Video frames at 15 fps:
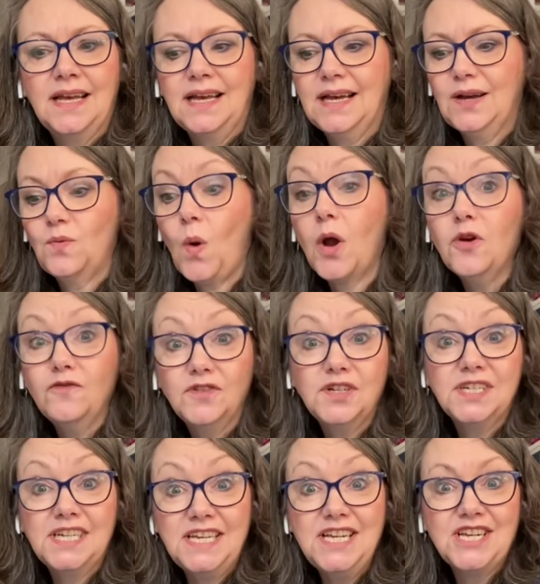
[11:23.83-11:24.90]
a woven
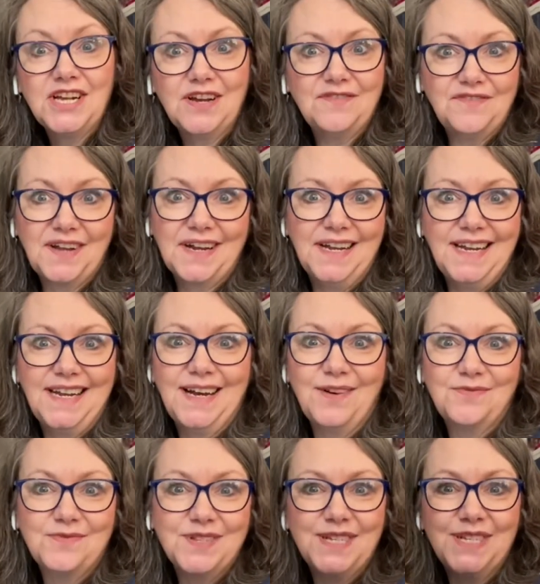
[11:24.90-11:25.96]
t-shirt, funnily enough,
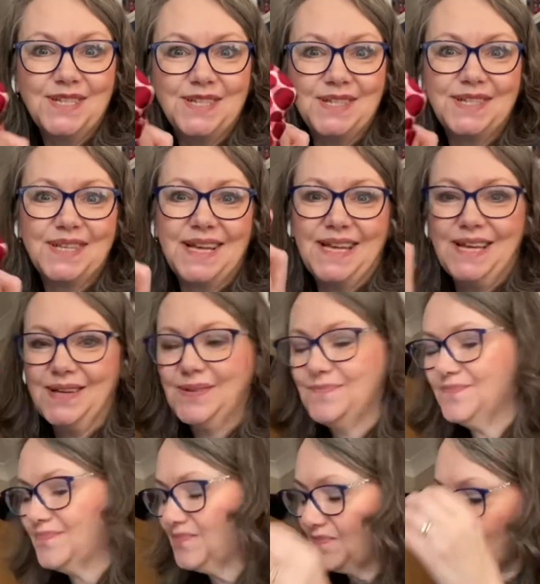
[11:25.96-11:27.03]
which is
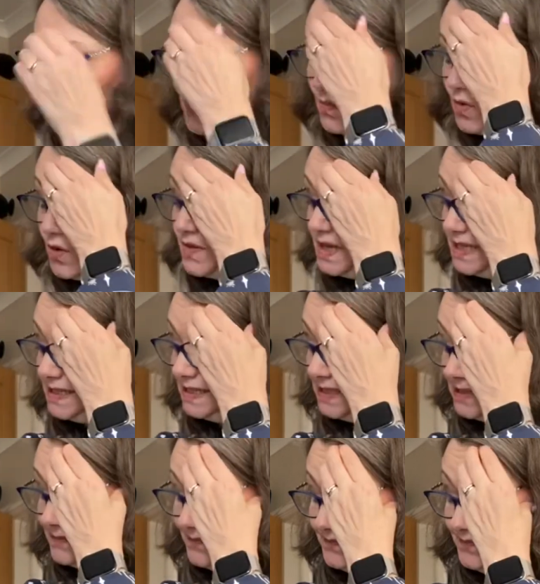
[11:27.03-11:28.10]
what this
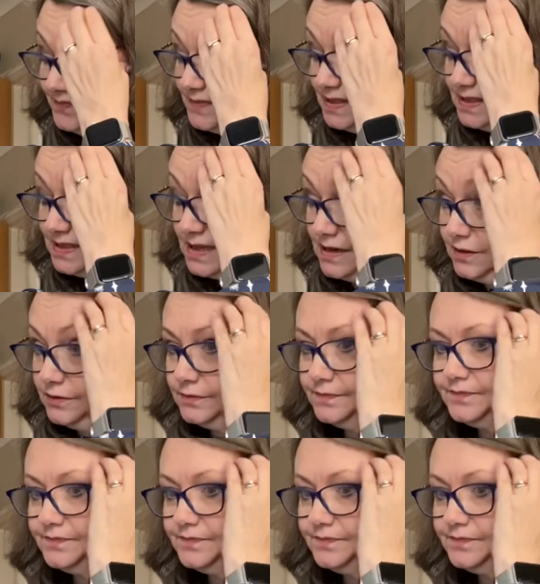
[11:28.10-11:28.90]
is. So